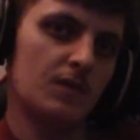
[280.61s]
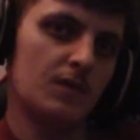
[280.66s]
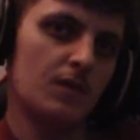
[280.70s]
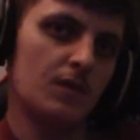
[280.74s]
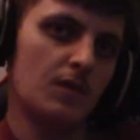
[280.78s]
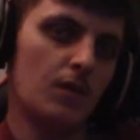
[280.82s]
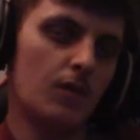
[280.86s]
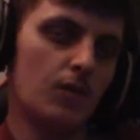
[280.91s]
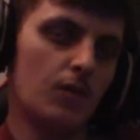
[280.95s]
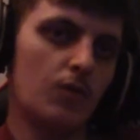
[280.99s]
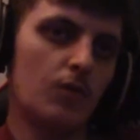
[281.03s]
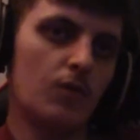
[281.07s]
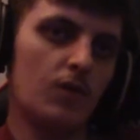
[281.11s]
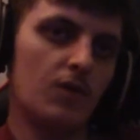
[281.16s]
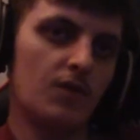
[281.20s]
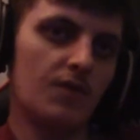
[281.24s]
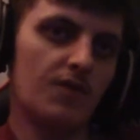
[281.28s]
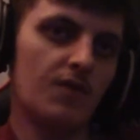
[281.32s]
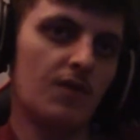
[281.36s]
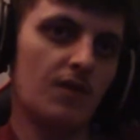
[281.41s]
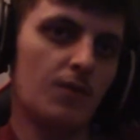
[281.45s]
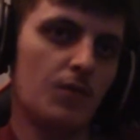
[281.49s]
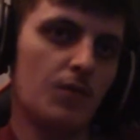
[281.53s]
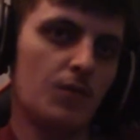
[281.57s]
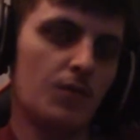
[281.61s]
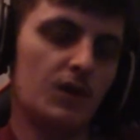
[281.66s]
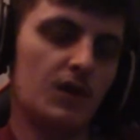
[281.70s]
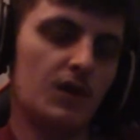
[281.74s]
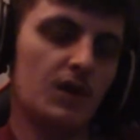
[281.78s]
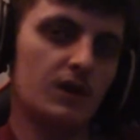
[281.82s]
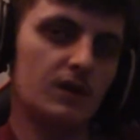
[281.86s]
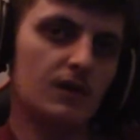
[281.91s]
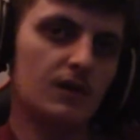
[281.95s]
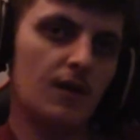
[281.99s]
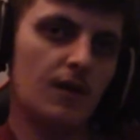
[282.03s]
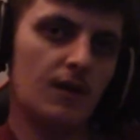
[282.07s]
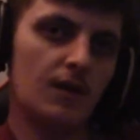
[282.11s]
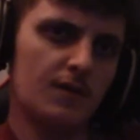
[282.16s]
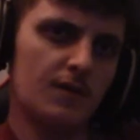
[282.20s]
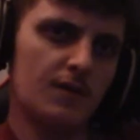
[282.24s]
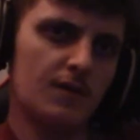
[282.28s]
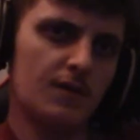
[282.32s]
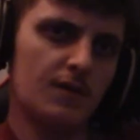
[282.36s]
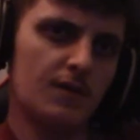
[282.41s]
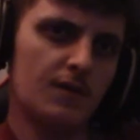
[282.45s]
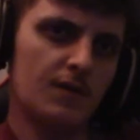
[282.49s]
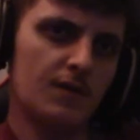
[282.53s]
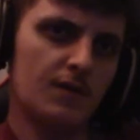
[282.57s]
Oh, we're going to see her mom and dad.
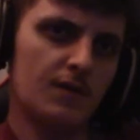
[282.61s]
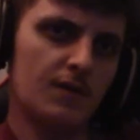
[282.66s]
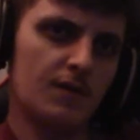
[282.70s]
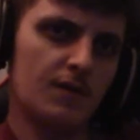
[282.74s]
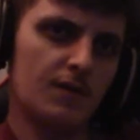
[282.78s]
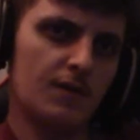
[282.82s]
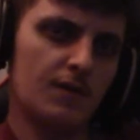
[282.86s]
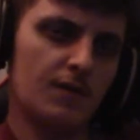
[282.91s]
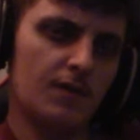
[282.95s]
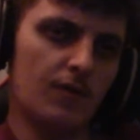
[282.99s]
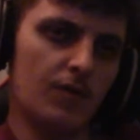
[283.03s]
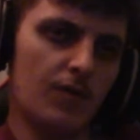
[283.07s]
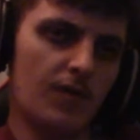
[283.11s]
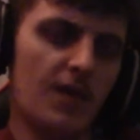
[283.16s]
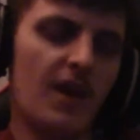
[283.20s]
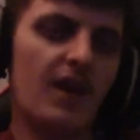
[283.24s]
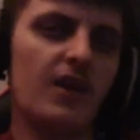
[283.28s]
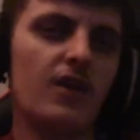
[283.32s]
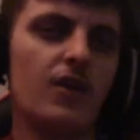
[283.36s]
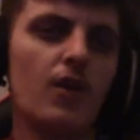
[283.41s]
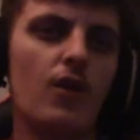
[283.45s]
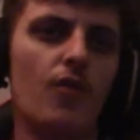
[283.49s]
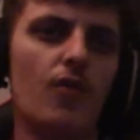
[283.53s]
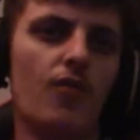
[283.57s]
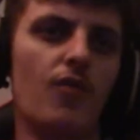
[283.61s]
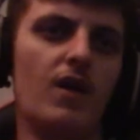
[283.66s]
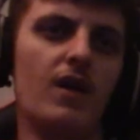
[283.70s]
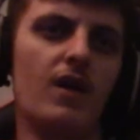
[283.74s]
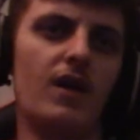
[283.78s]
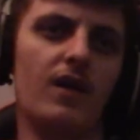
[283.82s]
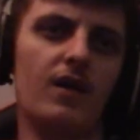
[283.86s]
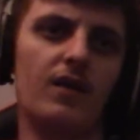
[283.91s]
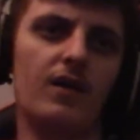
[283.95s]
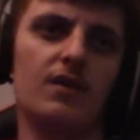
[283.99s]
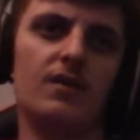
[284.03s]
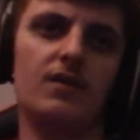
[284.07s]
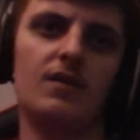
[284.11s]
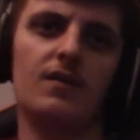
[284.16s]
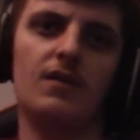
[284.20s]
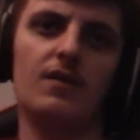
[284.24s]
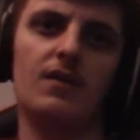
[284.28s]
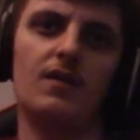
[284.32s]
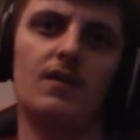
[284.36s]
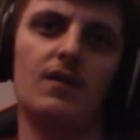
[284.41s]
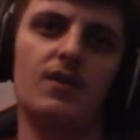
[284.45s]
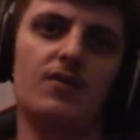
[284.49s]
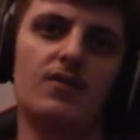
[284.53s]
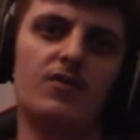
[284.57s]
Well, they know, right?
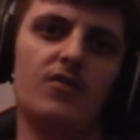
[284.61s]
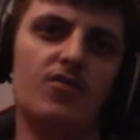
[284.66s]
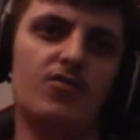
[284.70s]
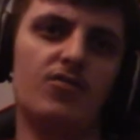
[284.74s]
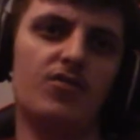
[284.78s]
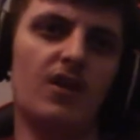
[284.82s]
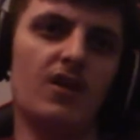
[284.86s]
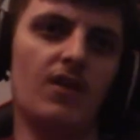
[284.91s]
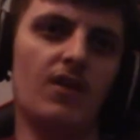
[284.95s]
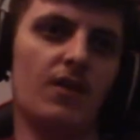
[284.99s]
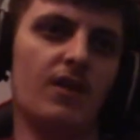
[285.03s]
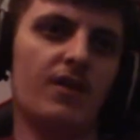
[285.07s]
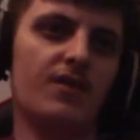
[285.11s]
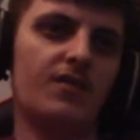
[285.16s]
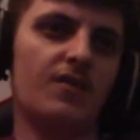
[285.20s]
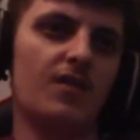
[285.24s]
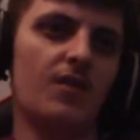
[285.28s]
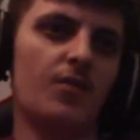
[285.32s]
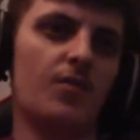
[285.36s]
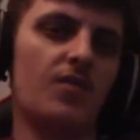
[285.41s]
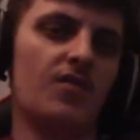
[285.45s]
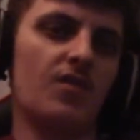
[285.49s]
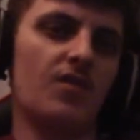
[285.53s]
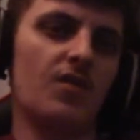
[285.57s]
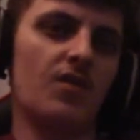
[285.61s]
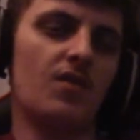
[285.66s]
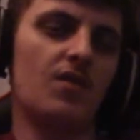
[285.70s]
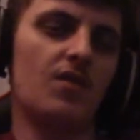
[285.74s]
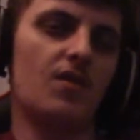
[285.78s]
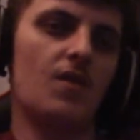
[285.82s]
She said it last episode.